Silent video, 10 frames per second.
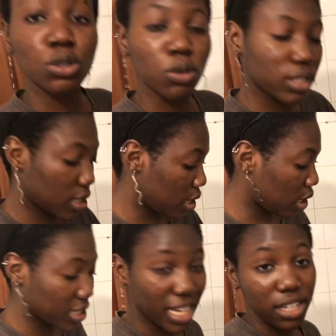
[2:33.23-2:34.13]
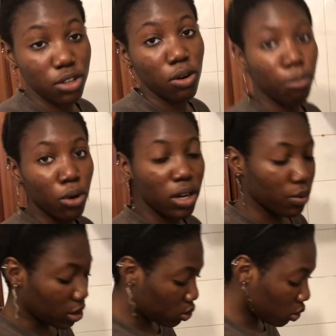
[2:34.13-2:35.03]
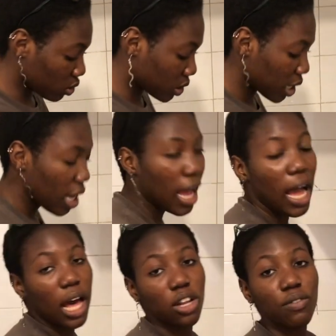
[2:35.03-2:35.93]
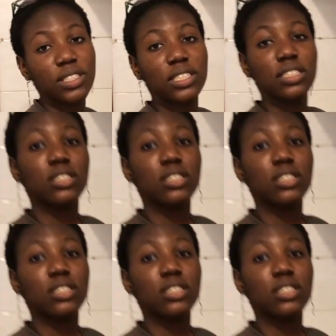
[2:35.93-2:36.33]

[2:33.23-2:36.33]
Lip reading: salt in that because I did not boil it with the salt. And obviously